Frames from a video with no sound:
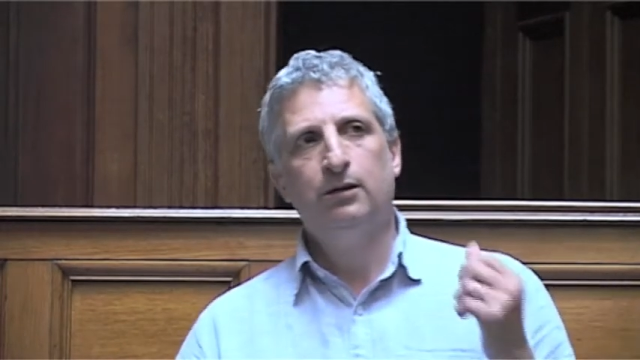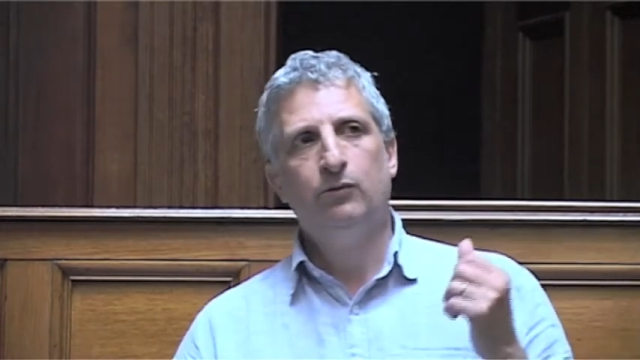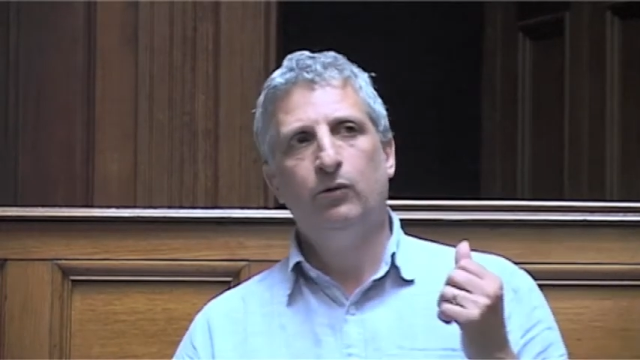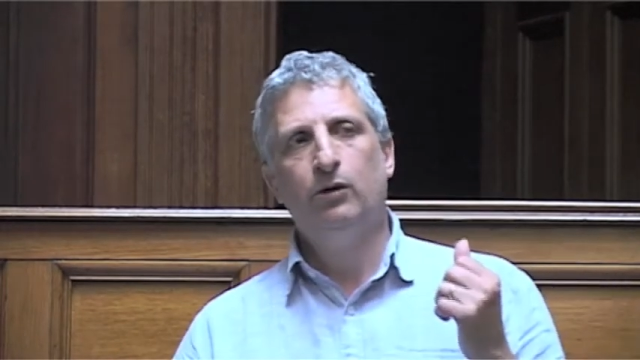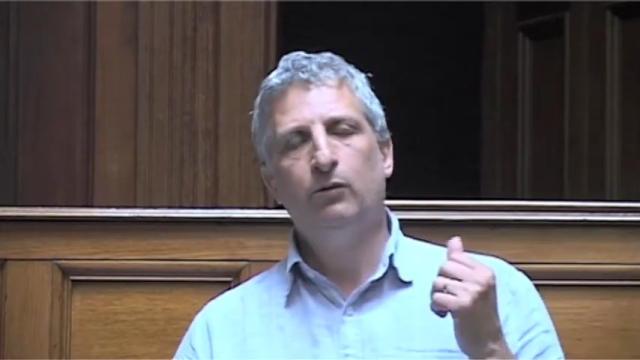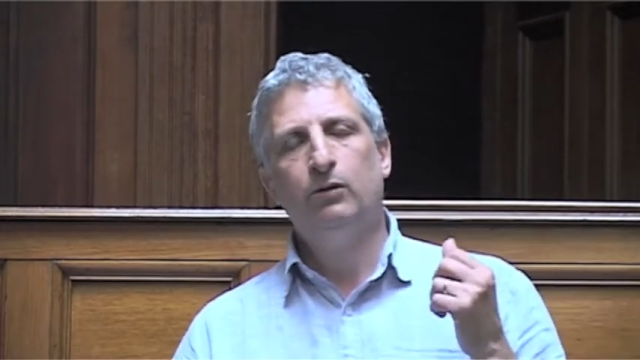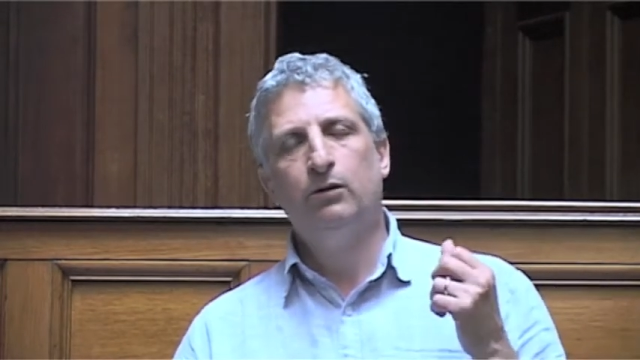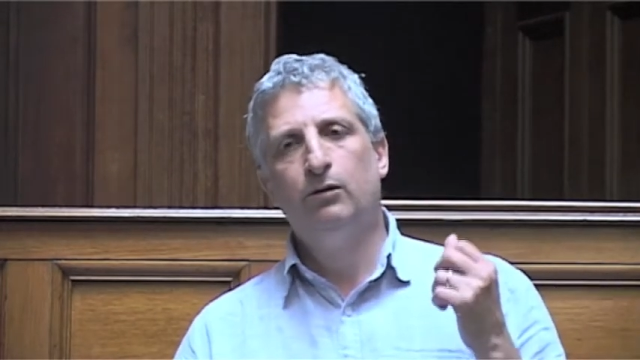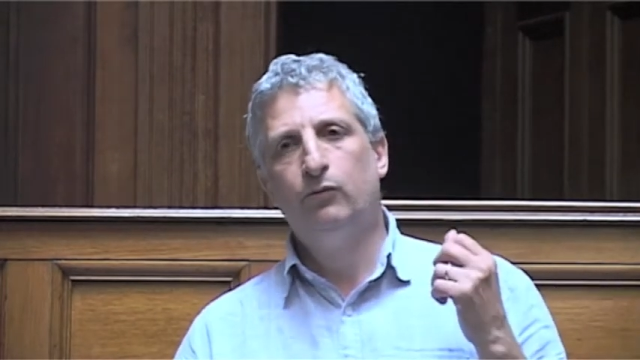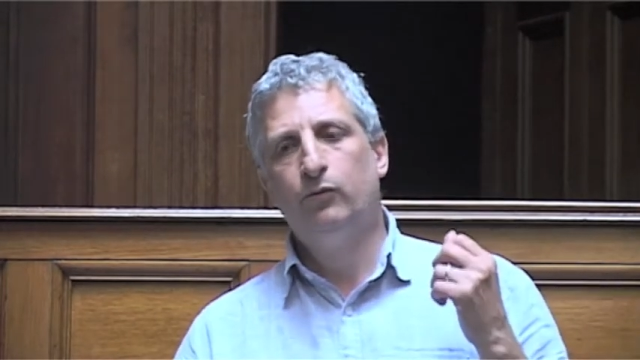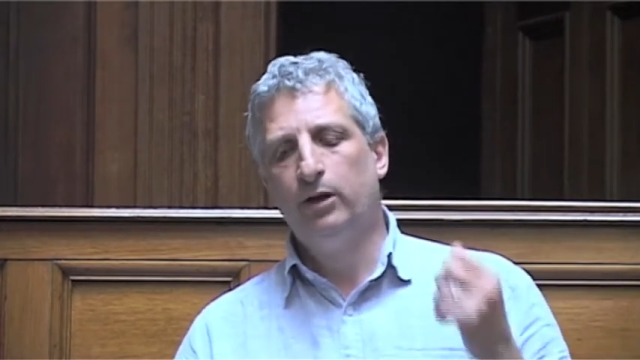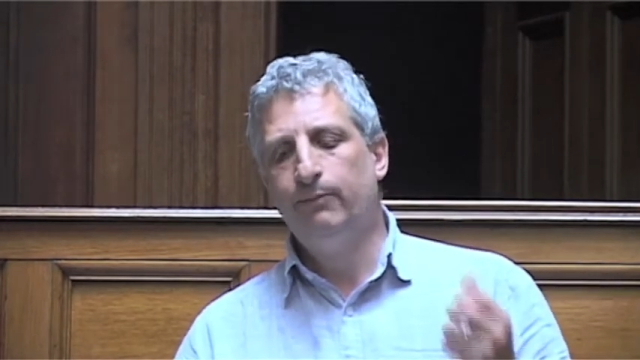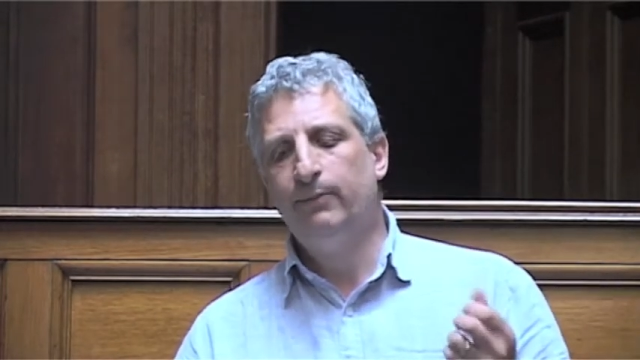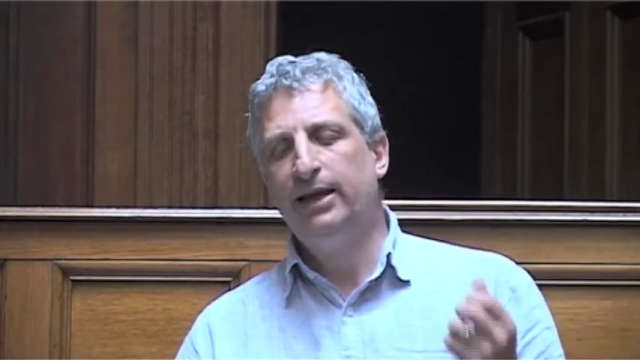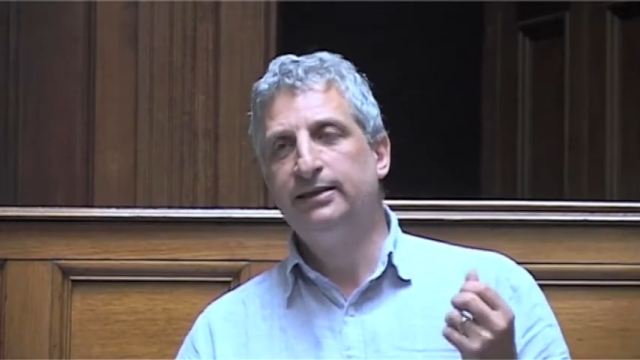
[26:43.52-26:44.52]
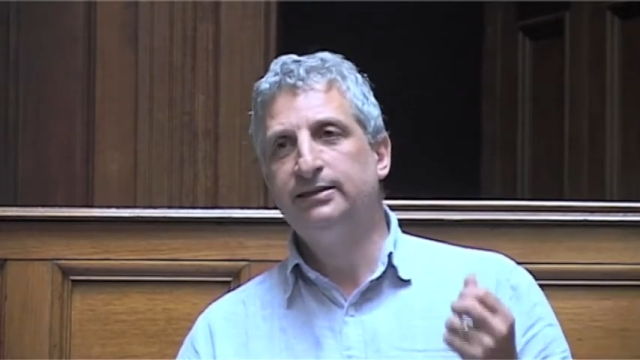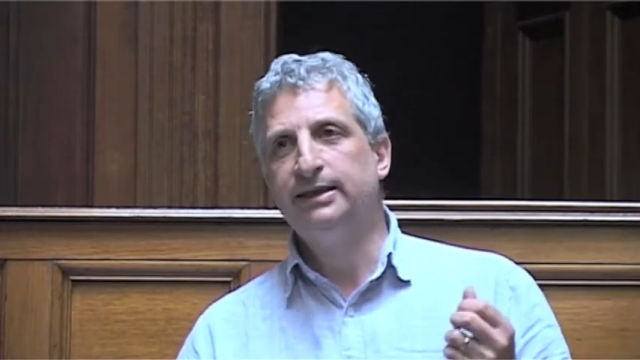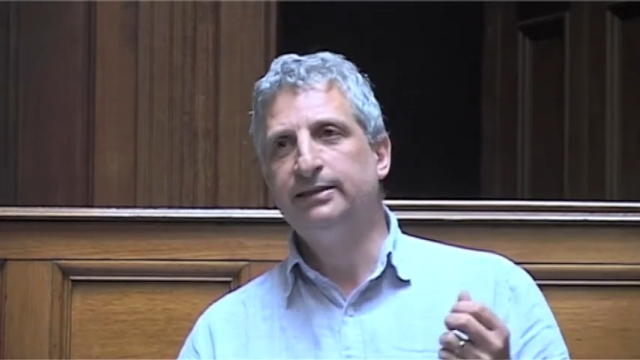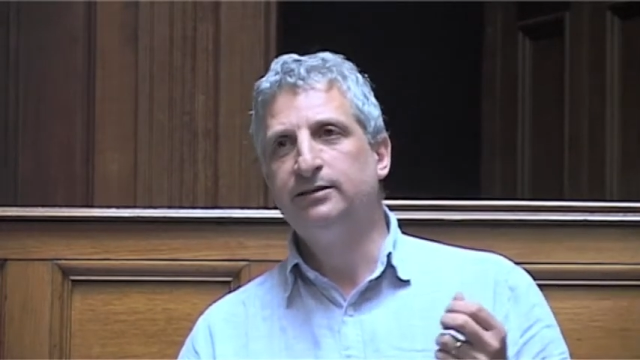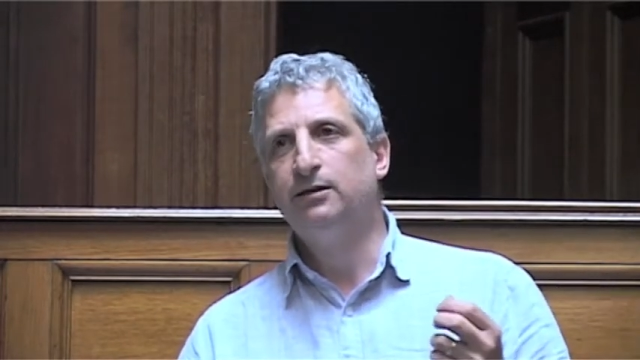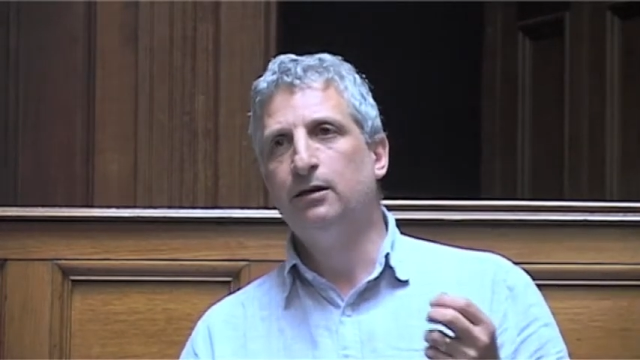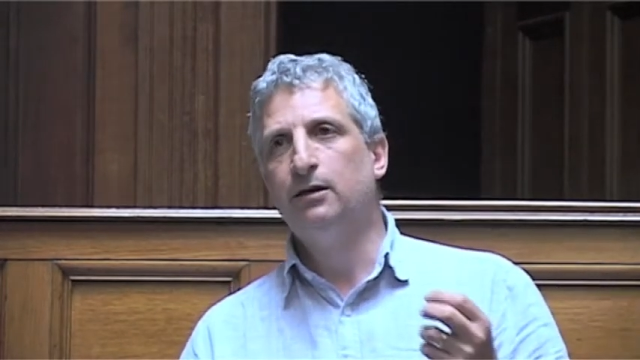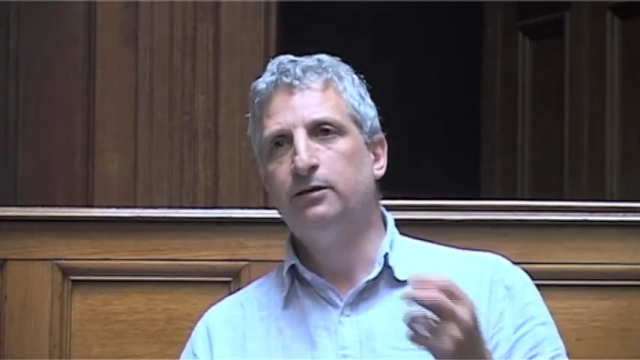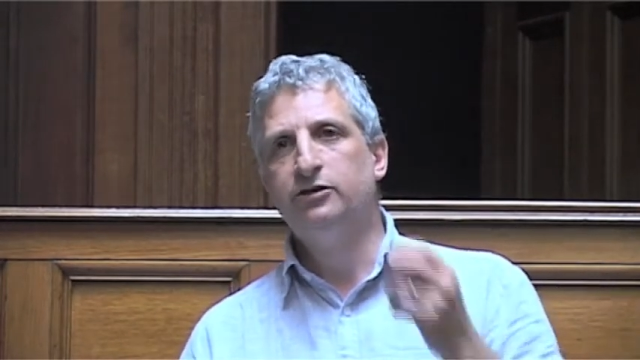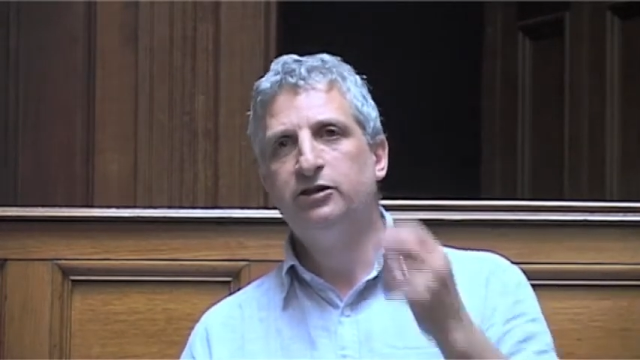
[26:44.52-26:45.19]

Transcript: Well, what it means is that,